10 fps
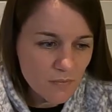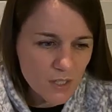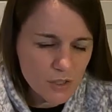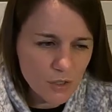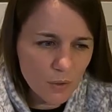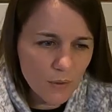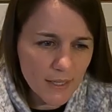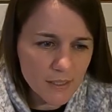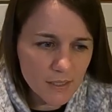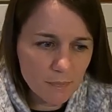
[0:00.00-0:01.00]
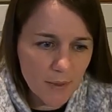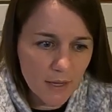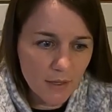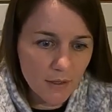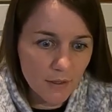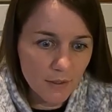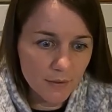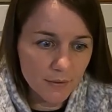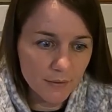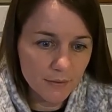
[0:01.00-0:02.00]
So that's been
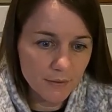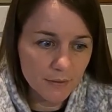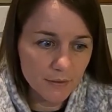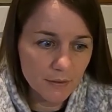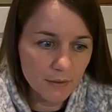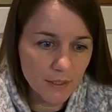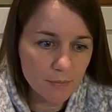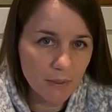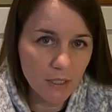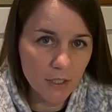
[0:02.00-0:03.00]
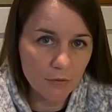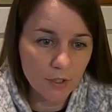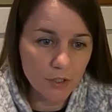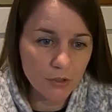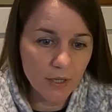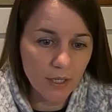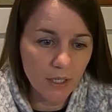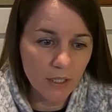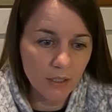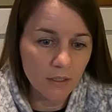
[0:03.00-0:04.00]
kind of
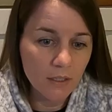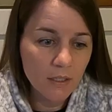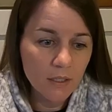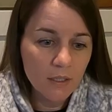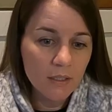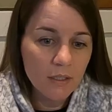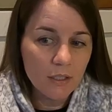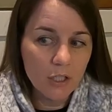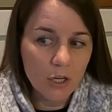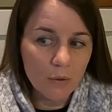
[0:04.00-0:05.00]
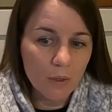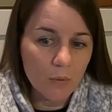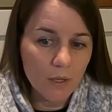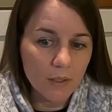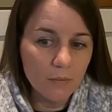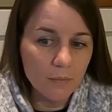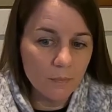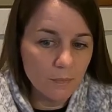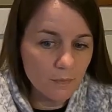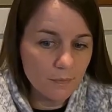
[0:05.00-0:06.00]
frustrating, and I want to
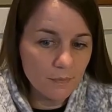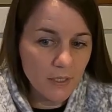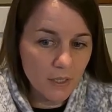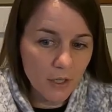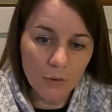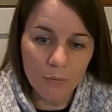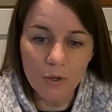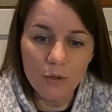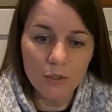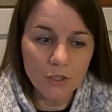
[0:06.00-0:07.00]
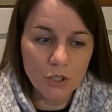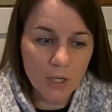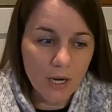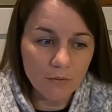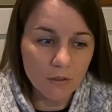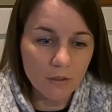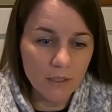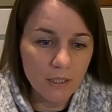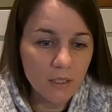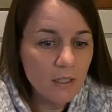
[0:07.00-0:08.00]
get on the road and travel,
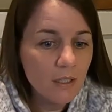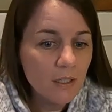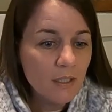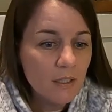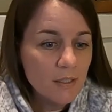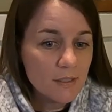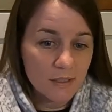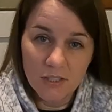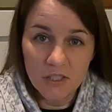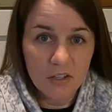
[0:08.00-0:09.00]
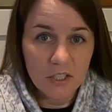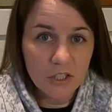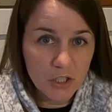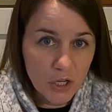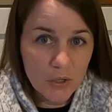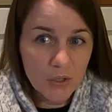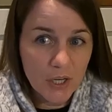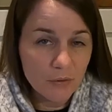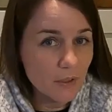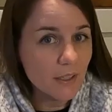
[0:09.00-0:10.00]
and since it already snowed,
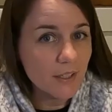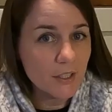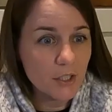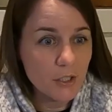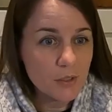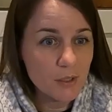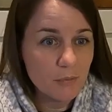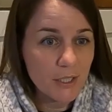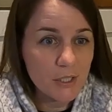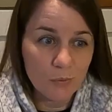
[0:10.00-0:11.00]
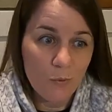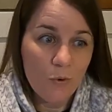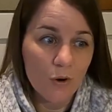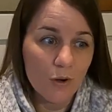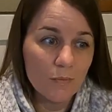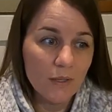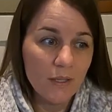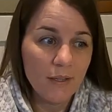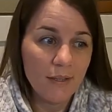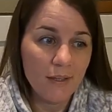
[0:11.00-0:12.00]
I'd really like to go someplace warm,
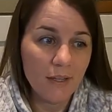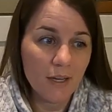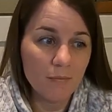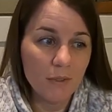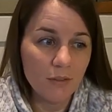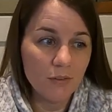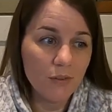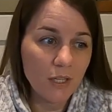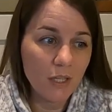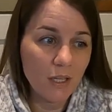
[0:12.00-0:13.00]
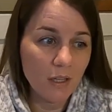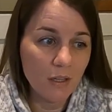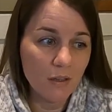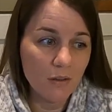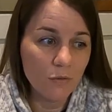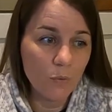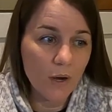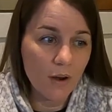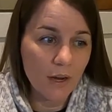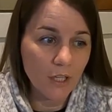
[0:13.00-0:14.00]
and I've been thinking of
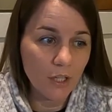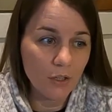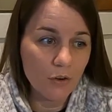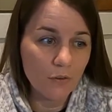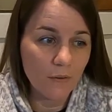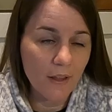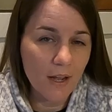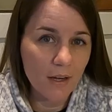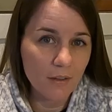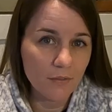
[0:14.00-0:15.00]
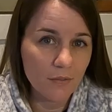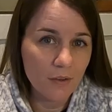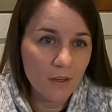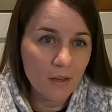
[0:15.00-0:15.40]
where I can go for that. I've